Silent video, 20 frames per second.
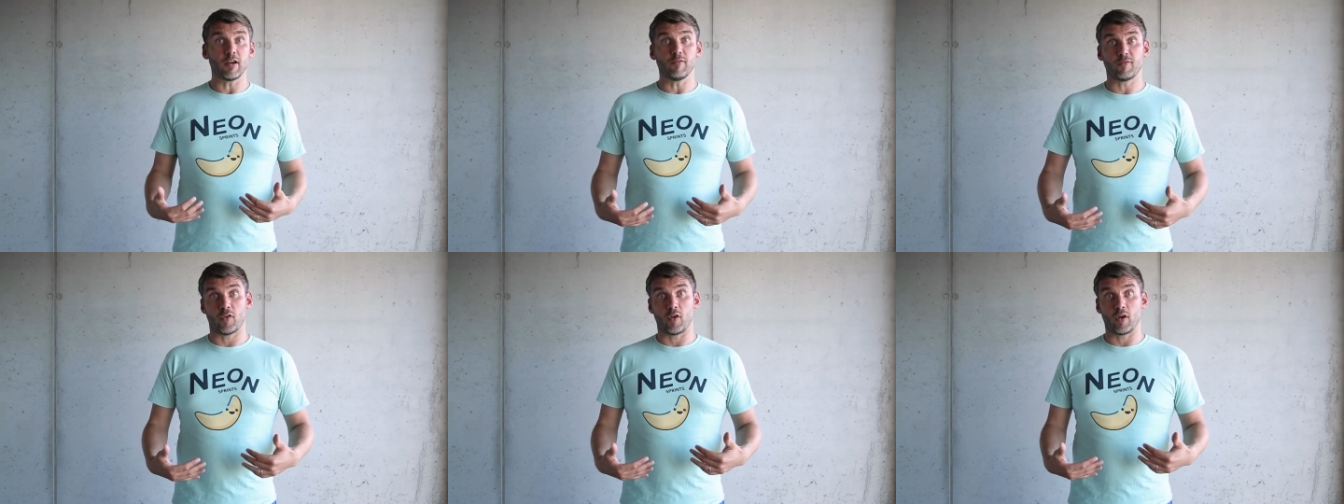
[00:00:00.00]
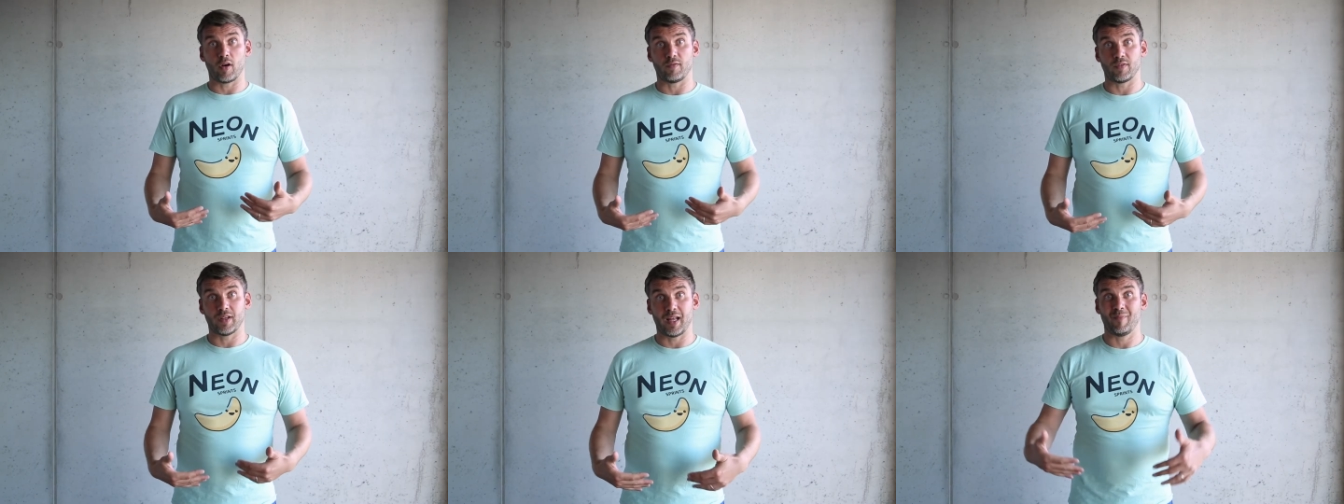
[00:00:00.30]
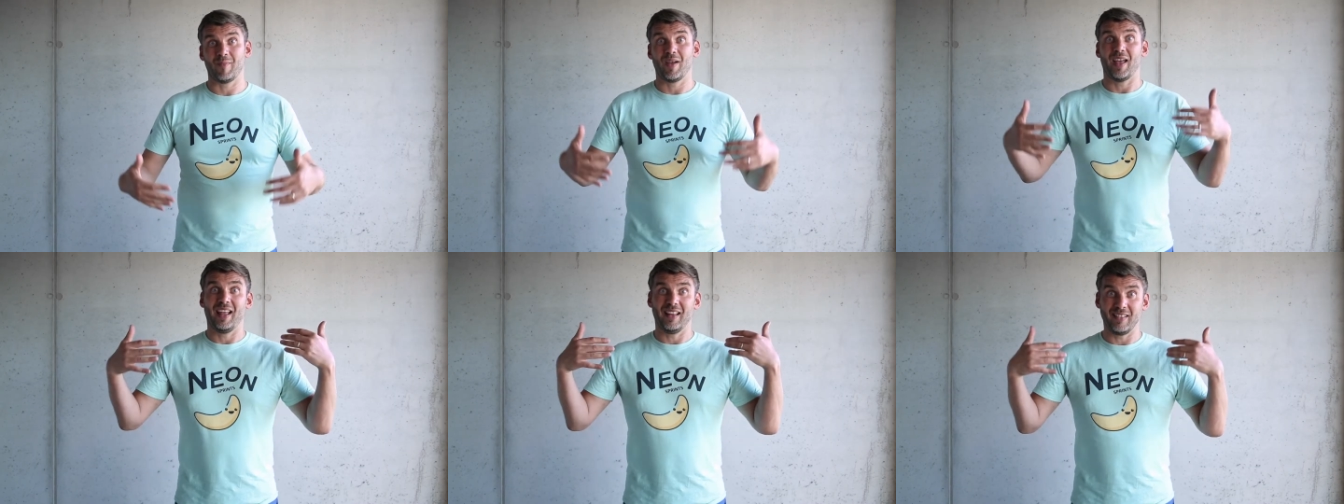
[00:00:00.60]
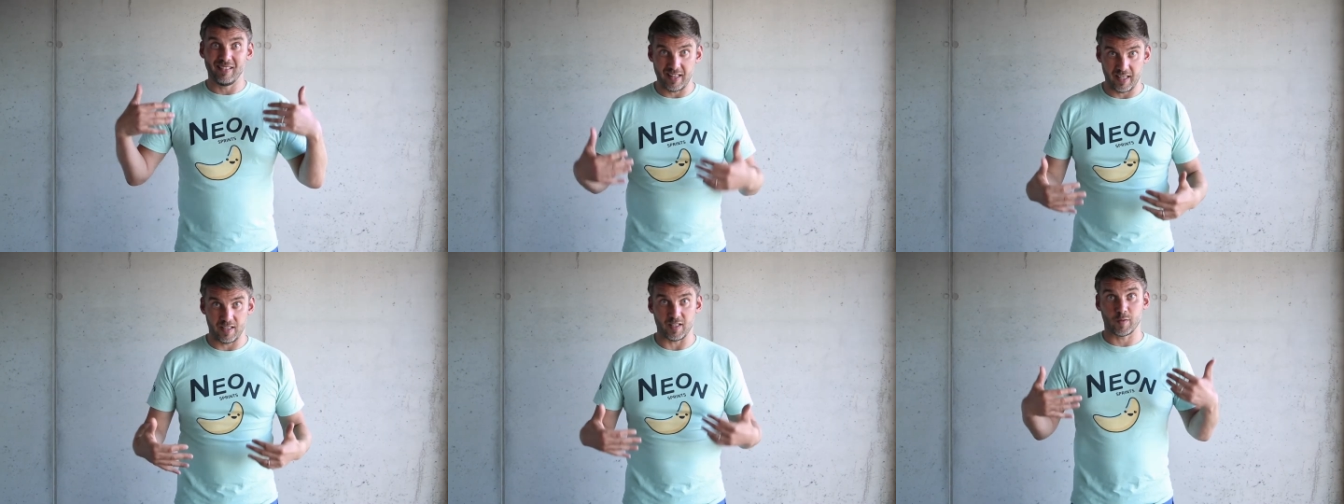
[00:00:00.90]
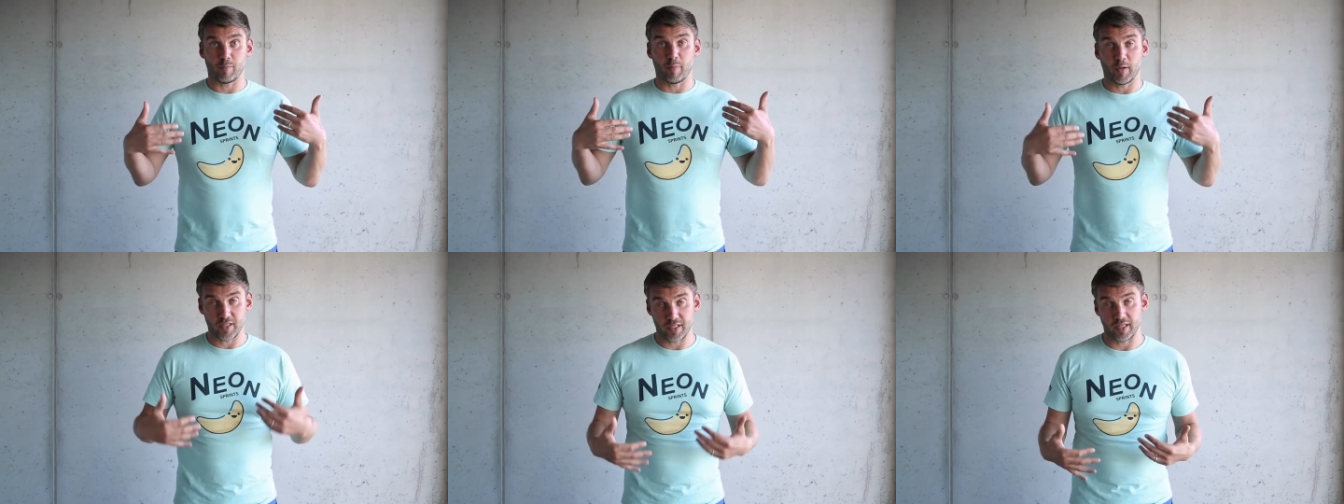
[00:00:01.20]
in front of them in this
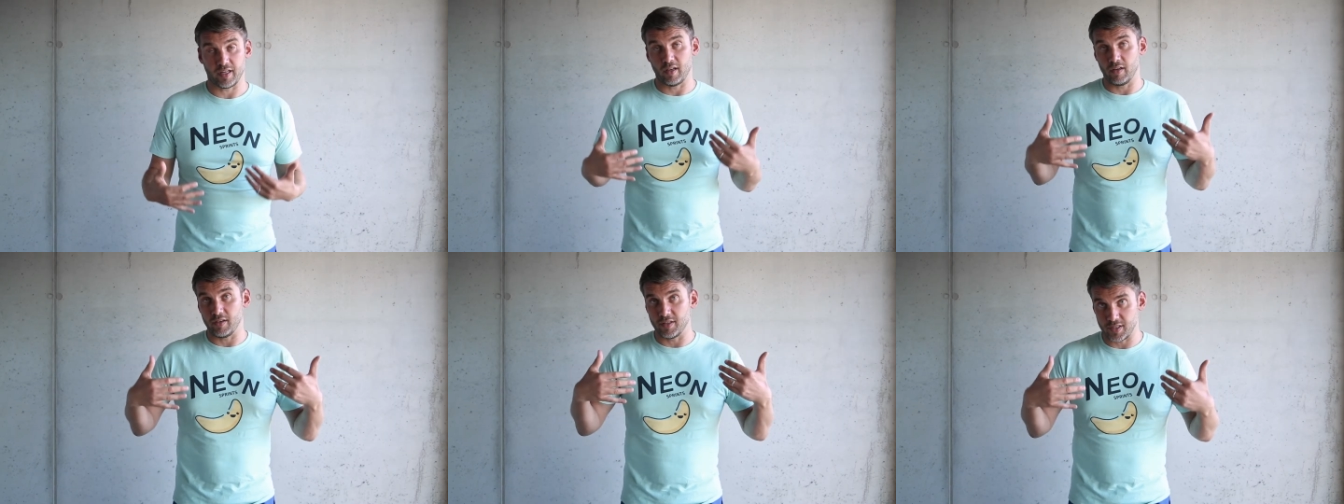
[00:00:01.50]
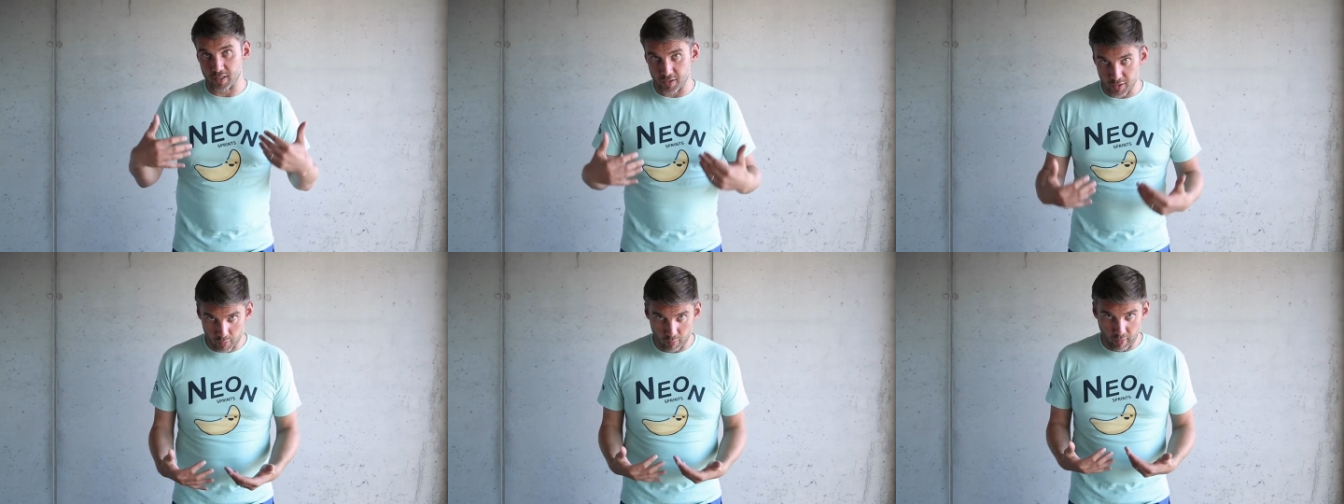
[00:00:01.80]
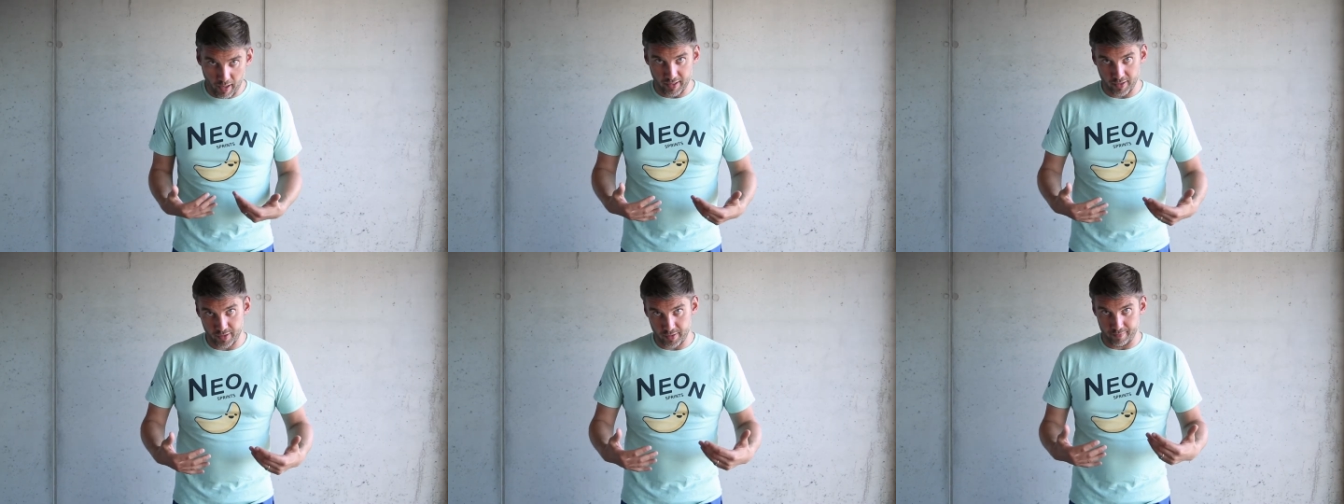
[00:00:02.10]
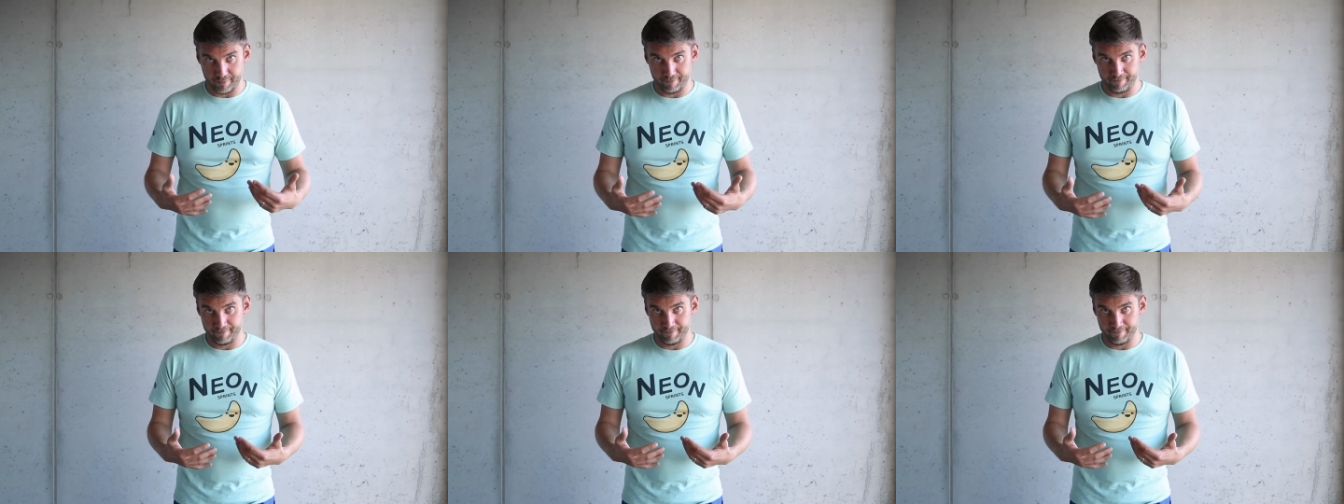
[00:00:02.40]
particular situation.